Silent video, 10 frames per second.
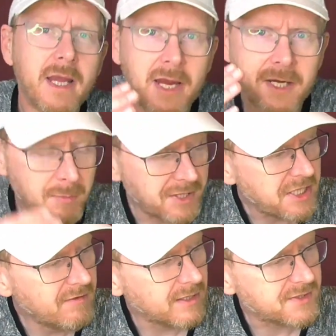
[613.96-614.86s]
In a
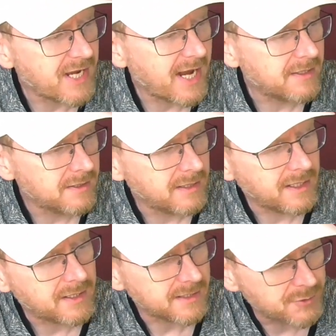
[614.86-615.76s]
medieval set,
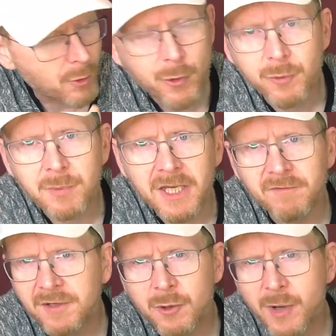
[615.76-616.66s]
it doesn't hurt me
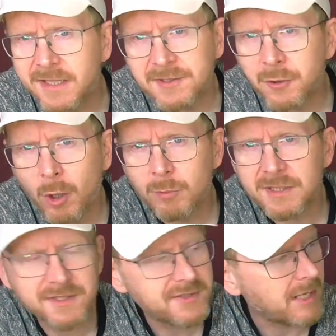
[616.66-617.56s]
if the gray is not
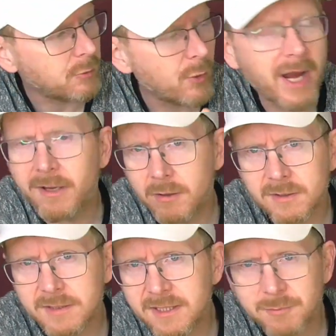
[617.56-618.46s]
always the same gray,
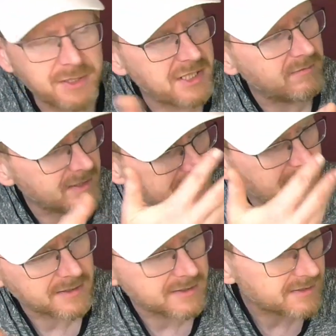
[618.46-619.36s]
because it's a medieval
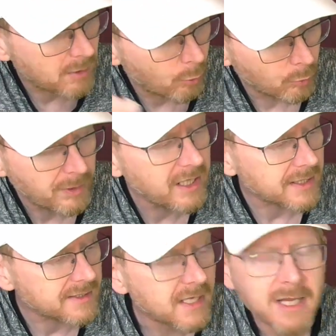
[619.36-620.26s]
set and these are old
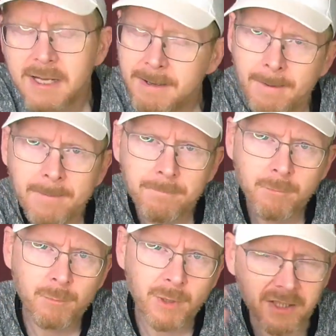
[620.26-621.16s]
buildings.
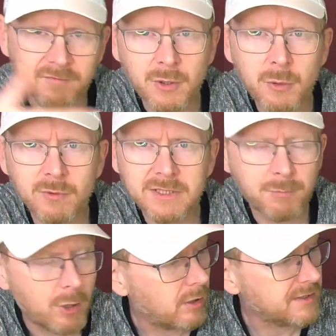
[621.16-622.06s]
But if you use the
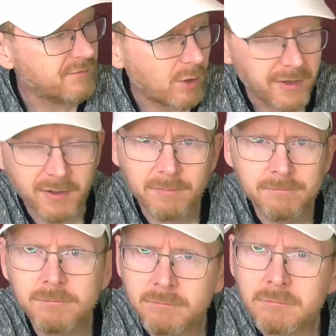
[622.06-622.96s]
parts for
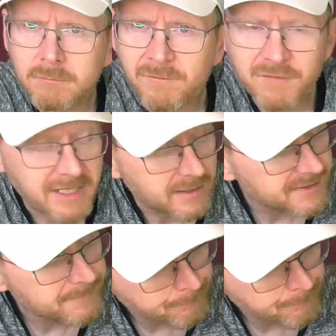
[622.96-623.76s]
other things,